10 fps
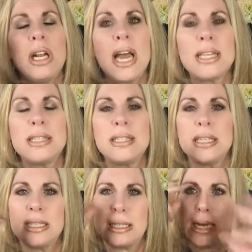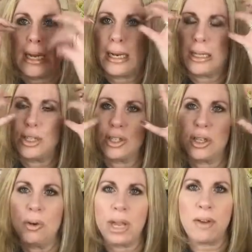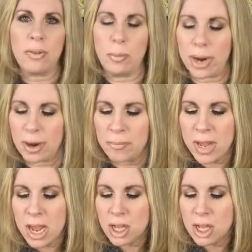elasticy, and it's just going everywhere.